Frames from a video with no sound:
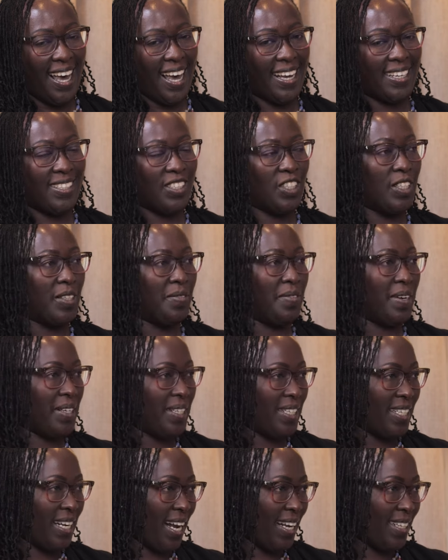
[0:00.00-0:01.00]
And she's very
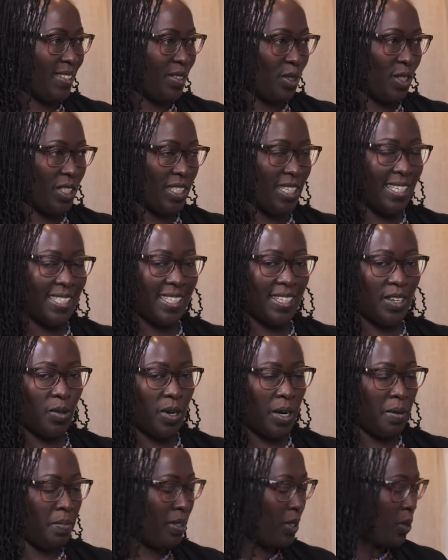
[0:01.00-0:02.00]
shy, so she doesn't
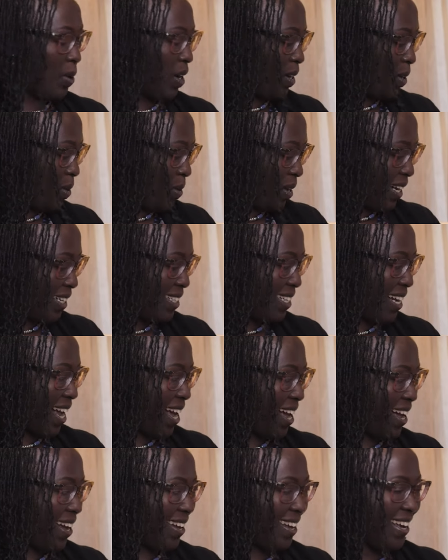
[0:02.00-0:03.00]
look at me. So I look at
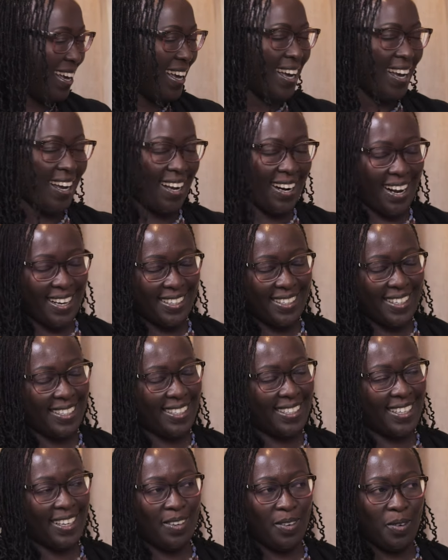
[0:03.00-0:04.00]
her and I
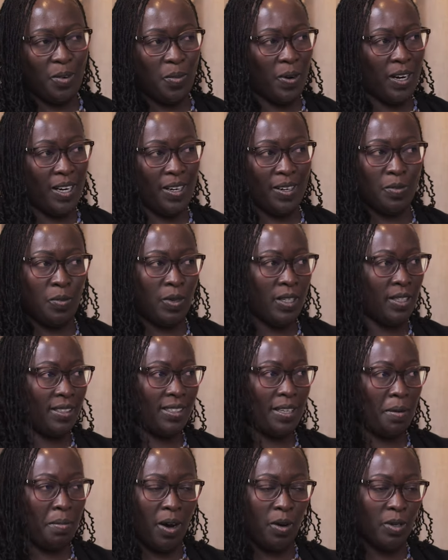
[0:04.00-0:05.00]
just say, you know, when we
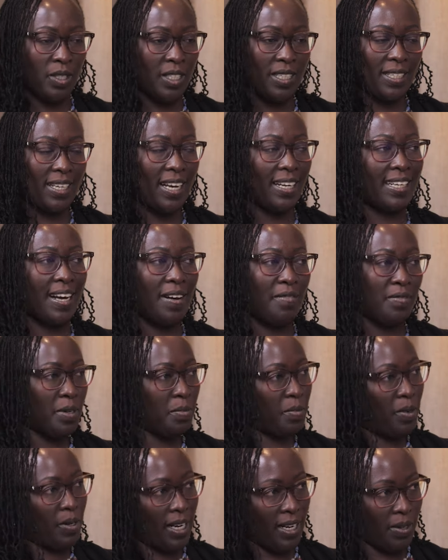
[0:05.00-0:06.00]
somehow she'll get
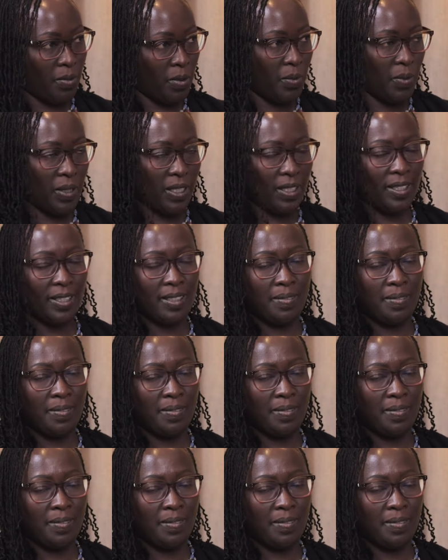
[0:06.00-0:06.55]
comfortable and we will,